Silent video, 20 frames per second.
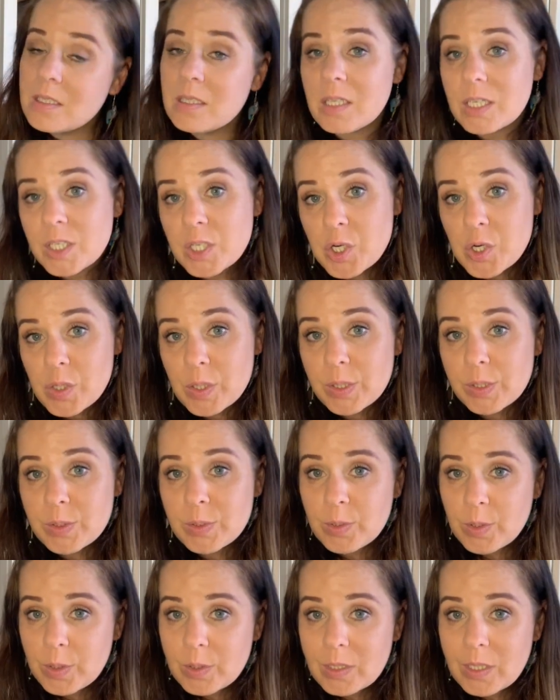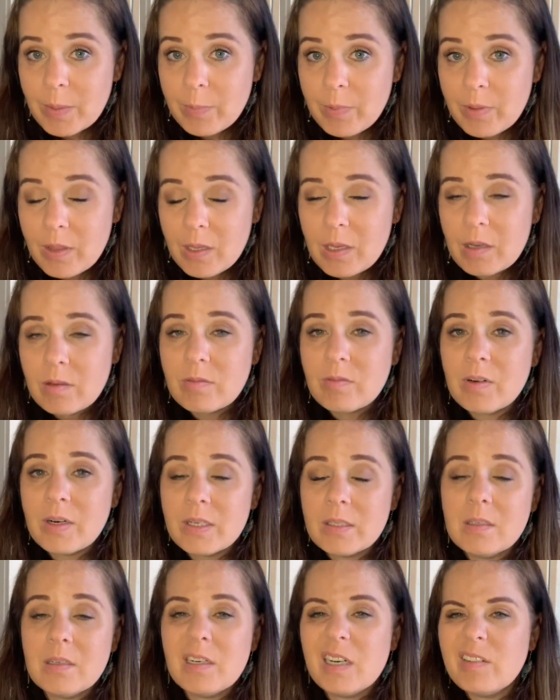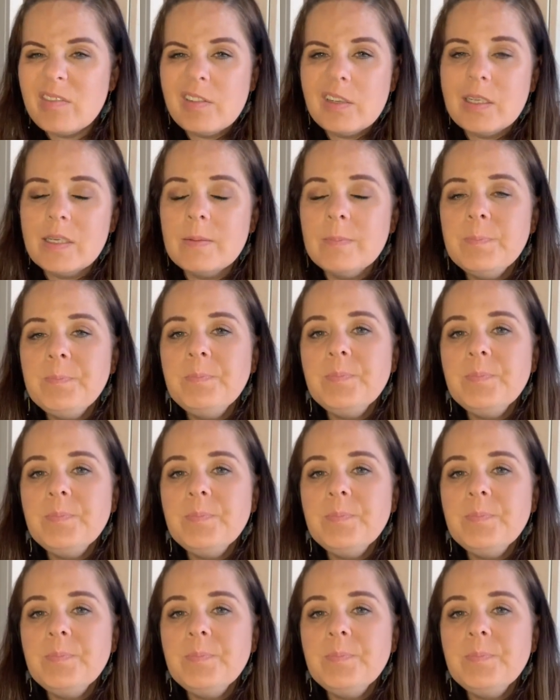the insurance, those type of thing of roughly,